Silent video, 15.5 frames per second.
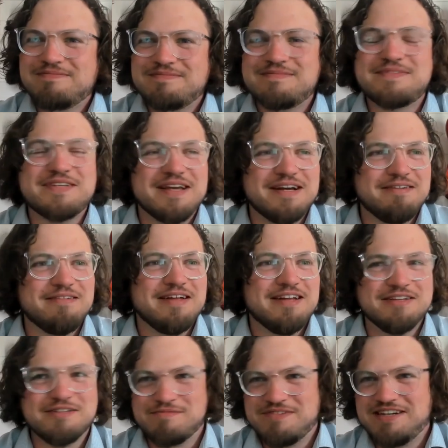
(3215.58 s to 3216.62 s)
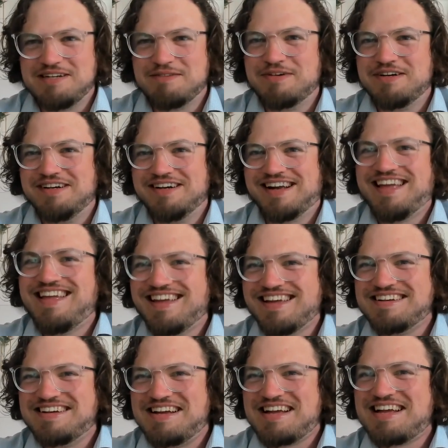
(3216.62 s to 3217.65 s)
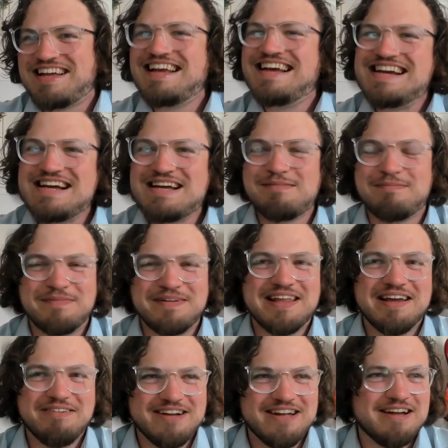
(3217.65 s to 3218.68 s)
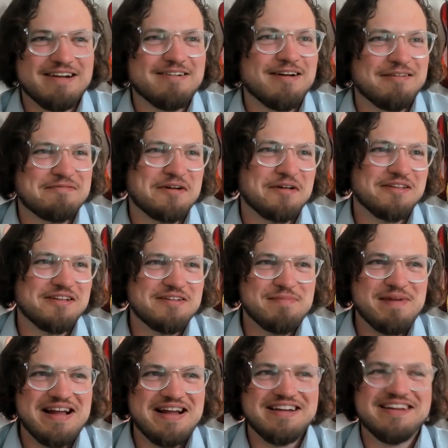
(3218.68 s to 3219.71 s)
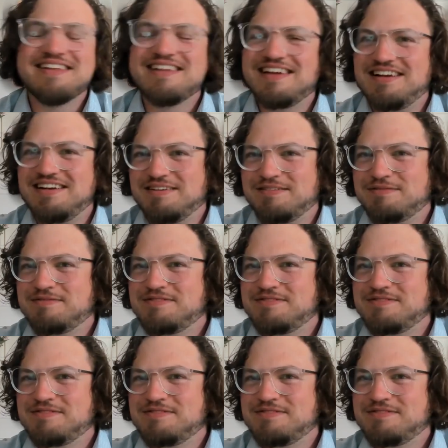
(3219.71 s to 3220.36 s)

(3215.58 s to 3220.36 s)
So it doesn't really work. But there we go. I've got the domain and I've